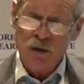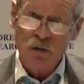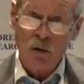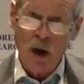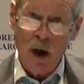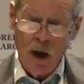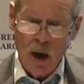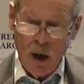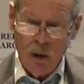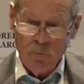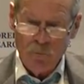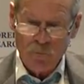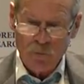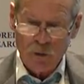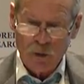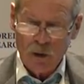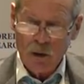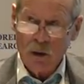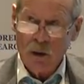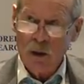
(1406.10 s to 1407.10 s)

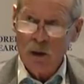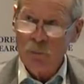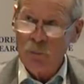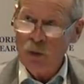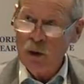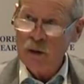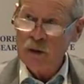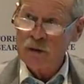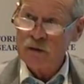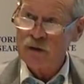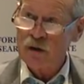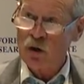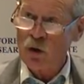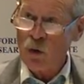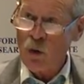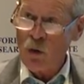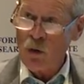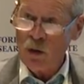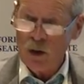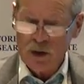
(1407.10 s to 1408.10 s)
triumphed in Britain's
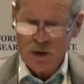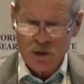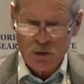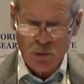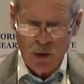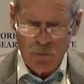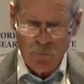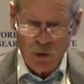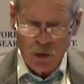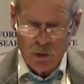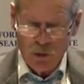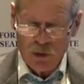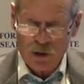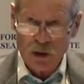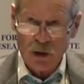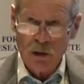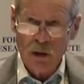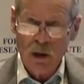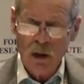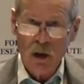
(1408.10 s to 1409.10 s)
glorious
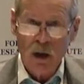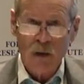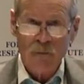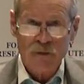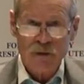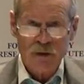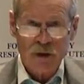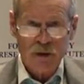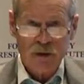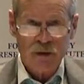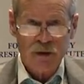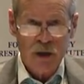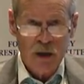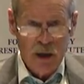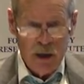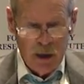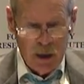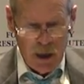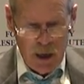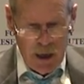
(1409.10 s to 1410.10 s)
revolution of
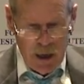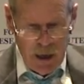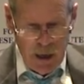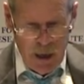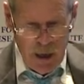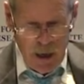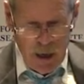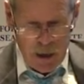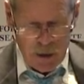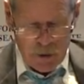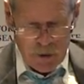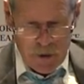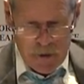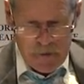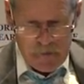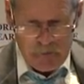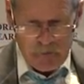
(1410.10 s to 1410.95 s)
1688.